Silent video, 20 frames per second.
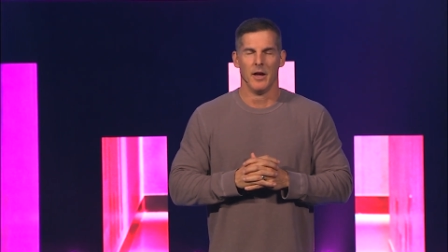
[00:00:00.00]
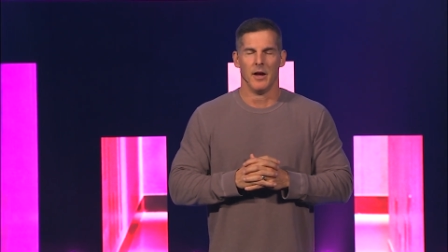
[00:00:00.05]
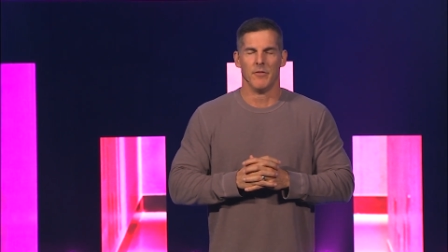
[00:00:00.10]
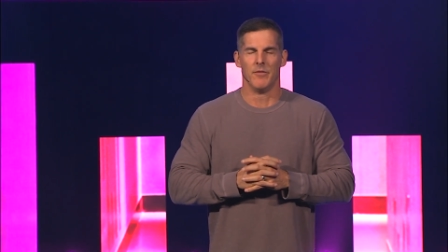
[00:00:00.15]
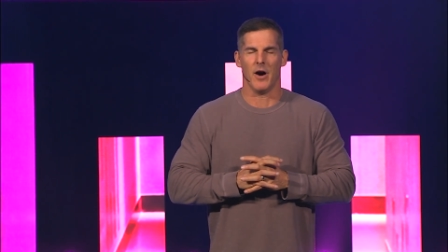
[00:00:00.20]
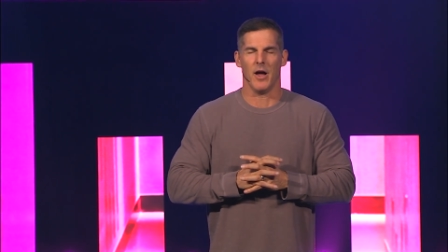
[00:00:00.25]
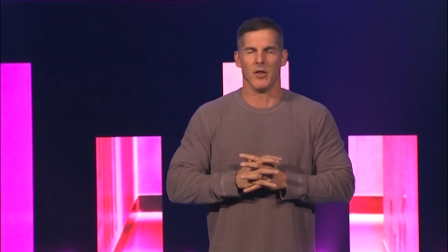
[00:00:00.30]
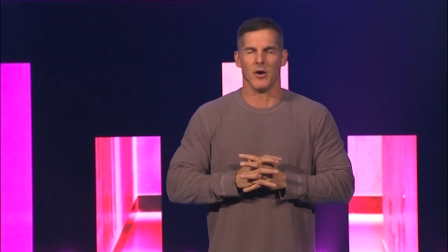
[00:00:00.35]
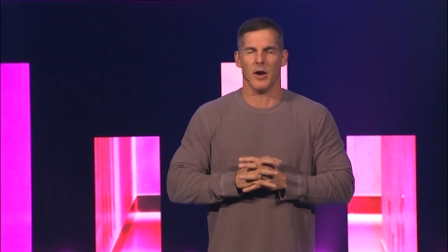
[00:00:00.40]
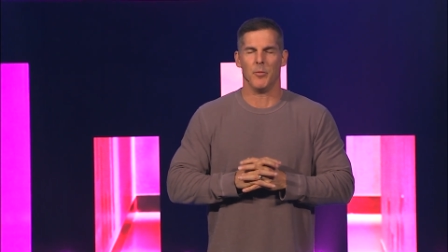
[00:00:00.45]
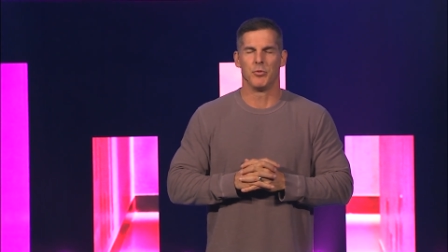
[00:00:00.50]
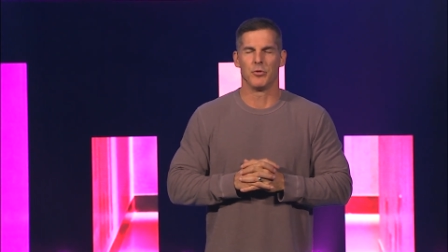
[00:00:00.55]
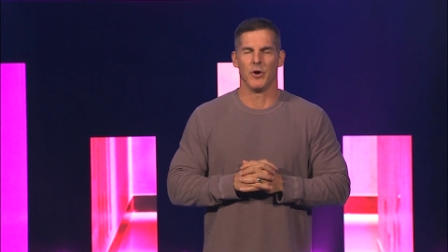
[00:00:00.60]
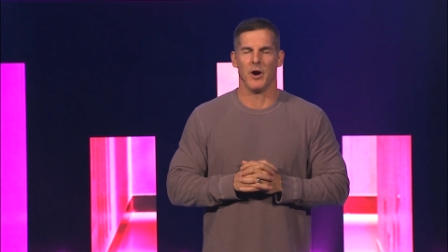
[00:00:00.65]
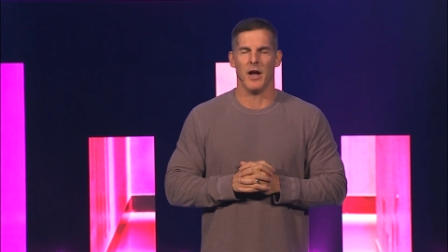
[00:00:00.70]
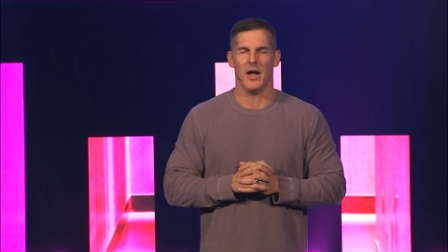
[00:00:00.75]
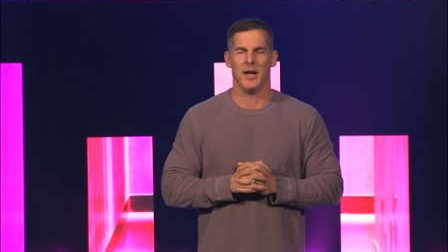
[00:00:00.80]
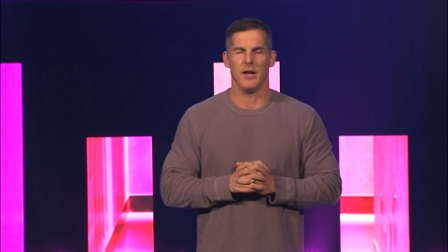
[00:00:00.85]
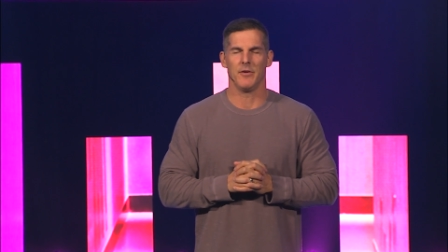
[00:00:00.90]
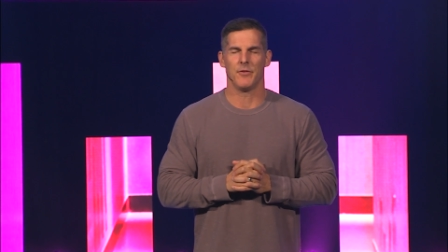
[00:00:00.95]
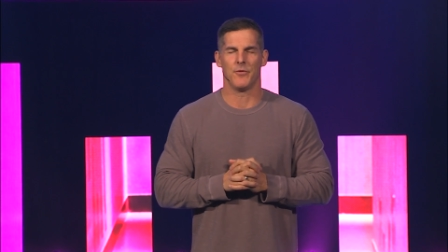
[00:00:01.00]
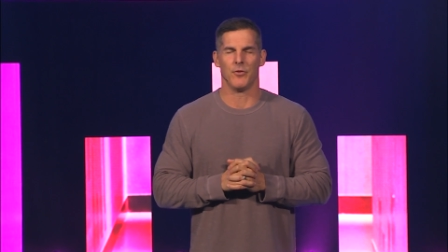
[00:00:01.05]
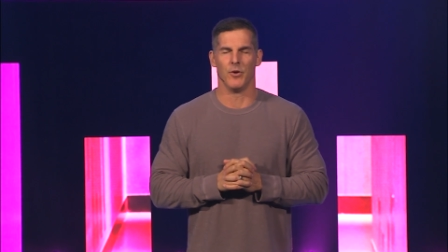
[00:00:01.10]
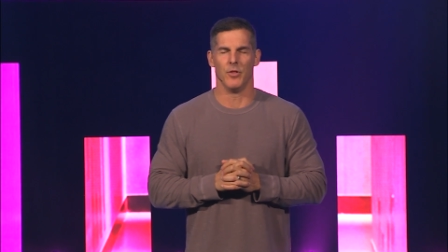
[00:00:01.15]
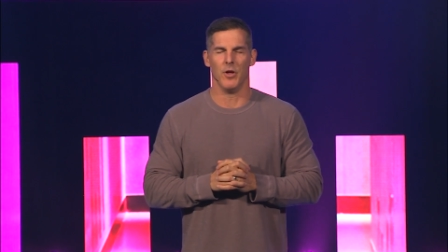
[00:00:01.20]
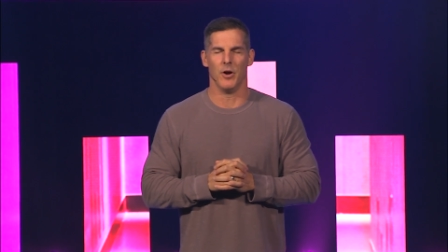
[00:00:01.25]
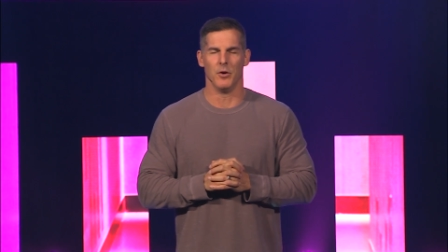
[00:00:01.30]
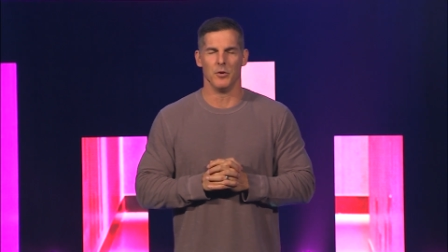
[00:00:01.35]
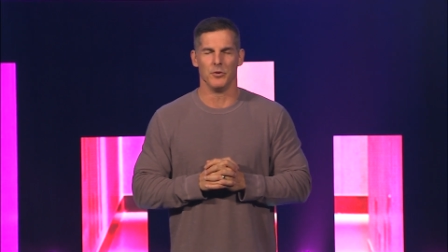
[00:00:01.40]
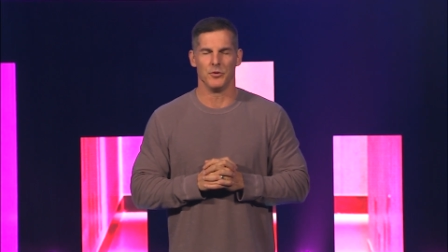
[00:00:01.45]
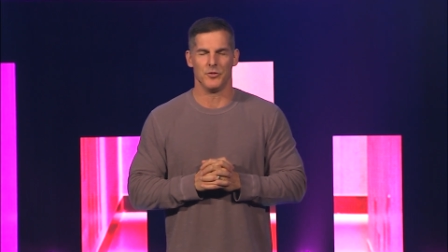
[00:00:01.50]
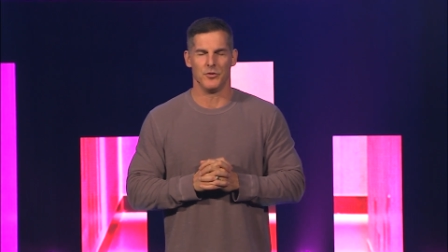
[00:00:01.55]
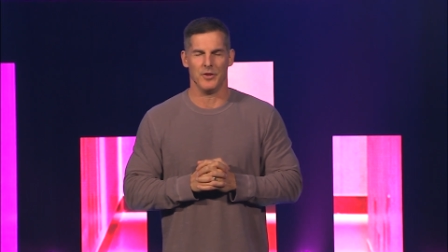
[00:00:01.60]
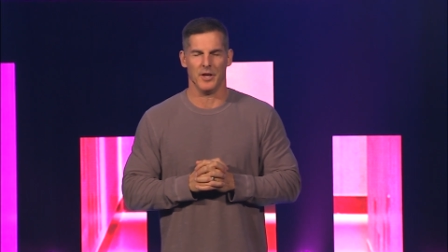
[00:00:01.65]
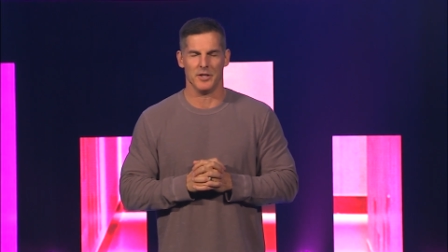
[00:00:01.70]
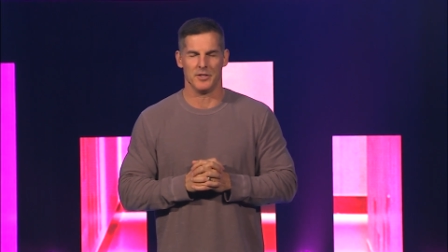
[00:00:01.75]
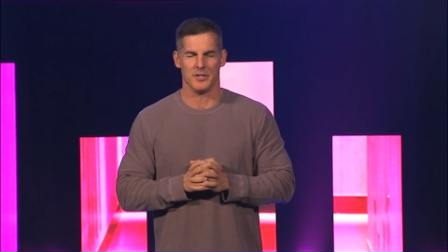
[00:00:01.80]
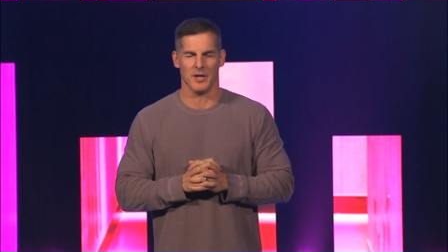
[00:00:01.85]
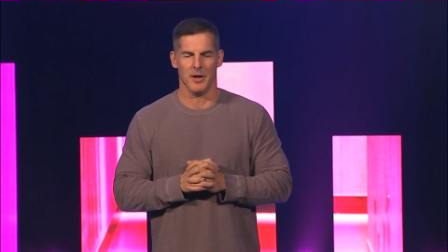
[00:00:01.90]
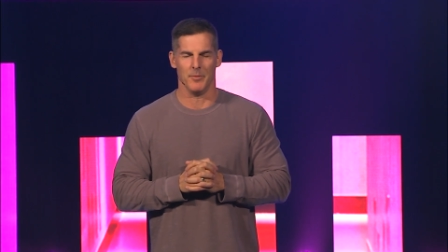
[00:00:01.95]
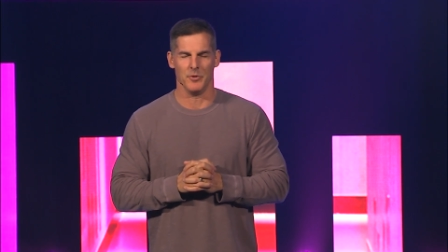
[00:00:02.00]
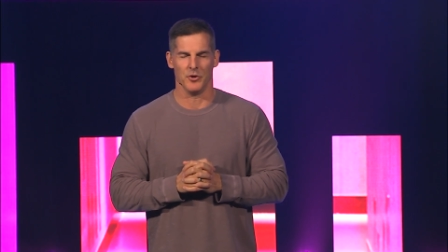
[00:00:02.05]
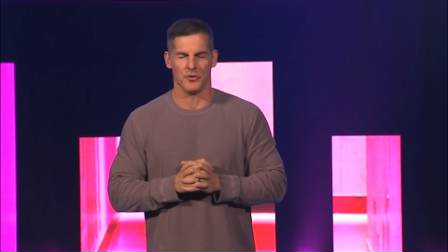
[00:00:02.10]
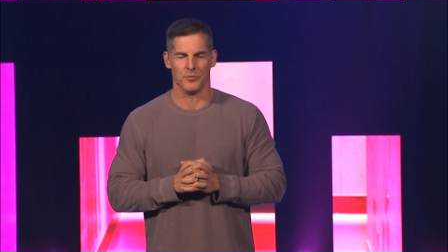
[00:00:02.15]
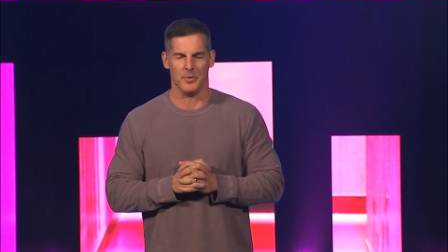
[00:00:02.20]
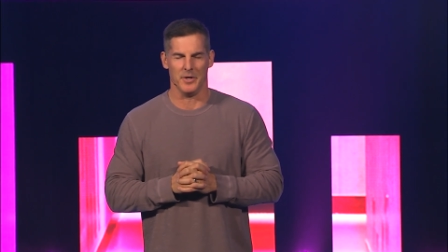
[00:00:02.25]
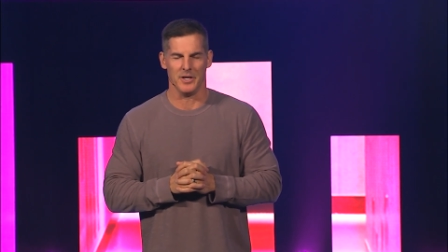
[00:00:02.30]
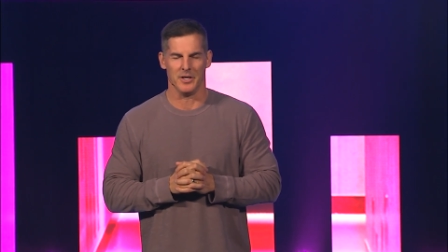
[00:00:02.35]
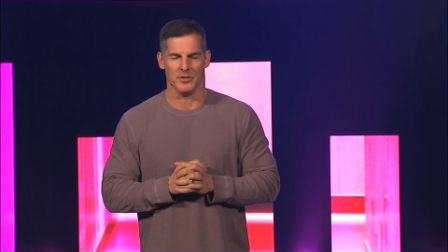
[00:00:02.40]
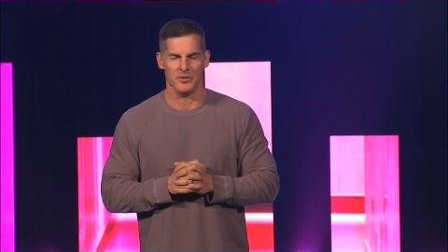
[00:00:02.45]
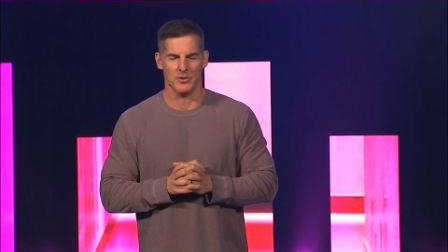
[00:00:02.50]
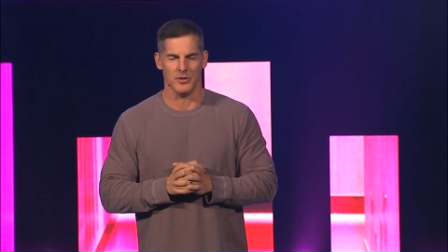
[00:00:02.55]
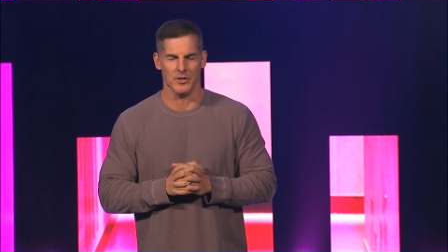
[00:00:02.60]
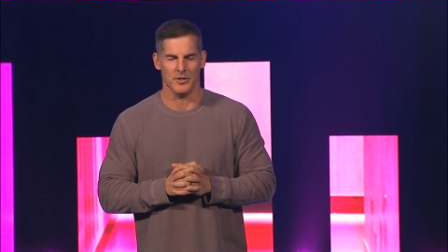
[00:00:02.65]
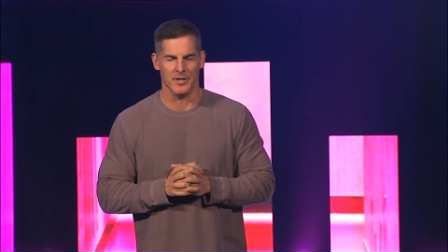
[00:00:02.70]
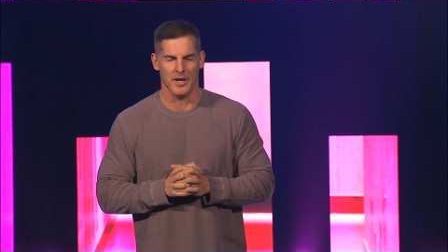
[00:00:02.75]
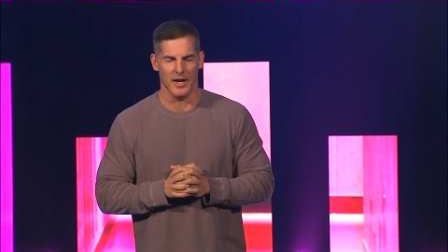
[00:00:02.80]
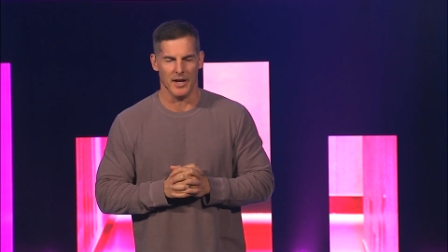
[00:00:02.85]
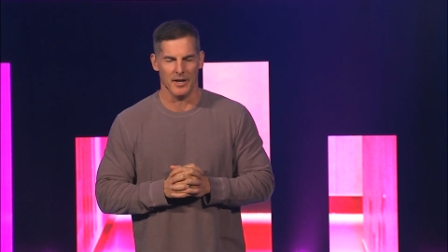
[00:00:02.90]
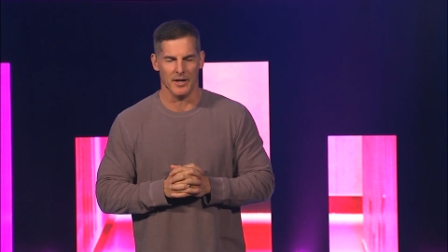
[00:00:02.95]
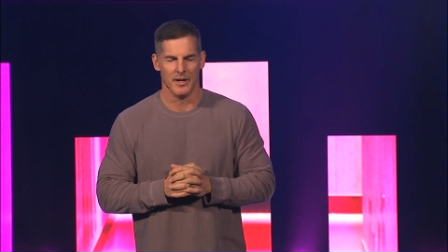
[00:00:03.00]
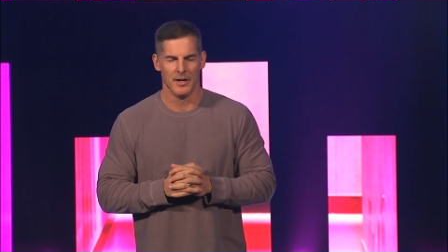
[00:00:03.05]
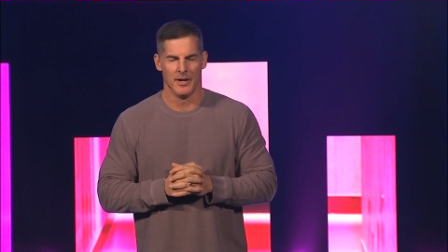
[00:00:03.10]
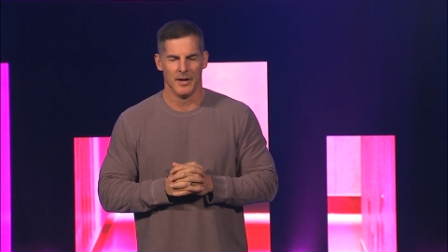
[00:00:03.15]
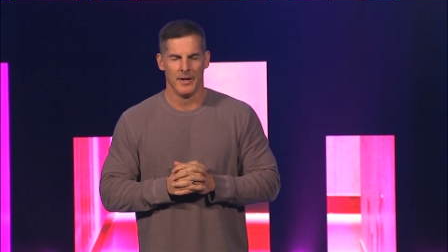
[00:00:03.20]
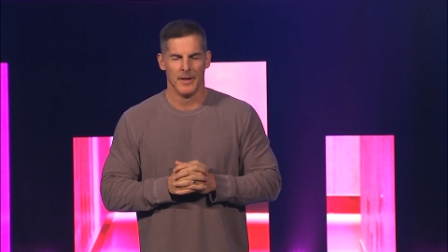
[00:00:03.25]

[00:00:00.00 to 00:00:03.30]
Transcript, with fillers: Father, I pray for those that um, you're speaking to today.